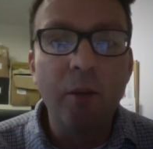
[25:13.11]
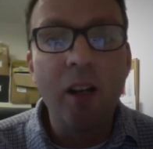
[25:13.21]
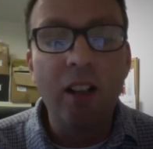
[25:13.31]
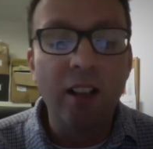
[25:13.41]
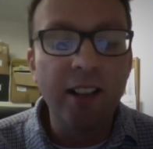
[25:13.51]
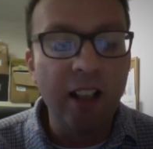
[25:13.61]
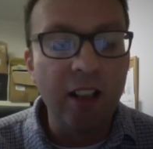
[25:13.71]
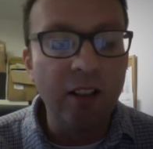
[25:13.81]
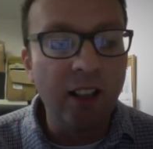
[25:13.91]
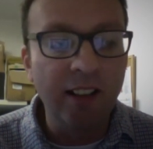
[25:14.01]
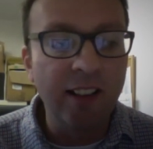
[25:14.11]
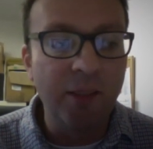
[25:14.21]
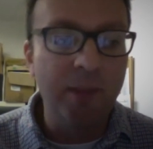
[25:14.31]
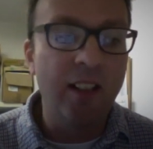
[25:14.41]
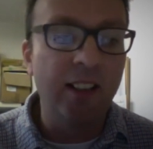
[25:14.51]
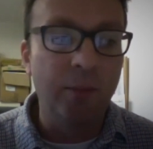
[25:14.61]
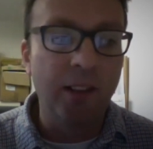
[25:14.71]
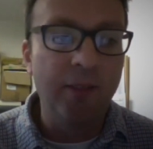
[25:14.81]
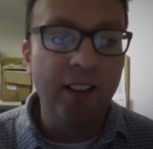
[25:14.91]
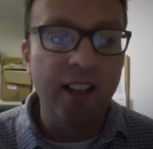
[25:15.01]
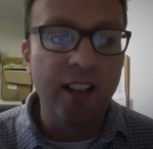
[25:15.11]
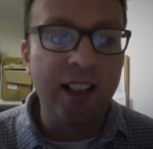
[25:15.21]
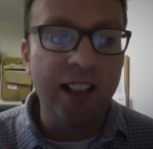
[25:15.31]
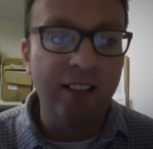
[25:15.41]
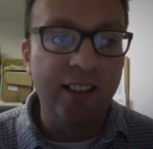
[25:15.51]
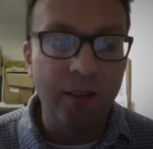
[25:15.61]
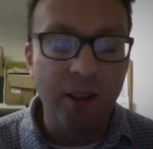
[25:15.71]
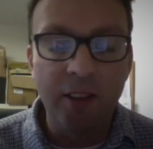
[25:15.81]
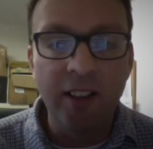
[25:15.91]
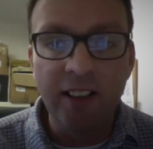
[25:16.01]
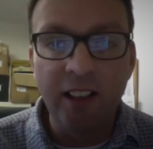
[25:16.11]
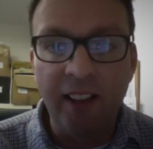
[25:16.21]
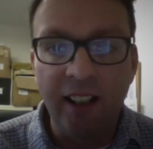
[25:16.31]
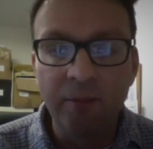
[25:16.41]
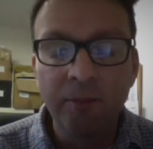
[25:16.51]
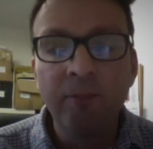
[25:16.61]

well, you know, I'd like to be idle, but I feel so guilty when I'm doing nothing.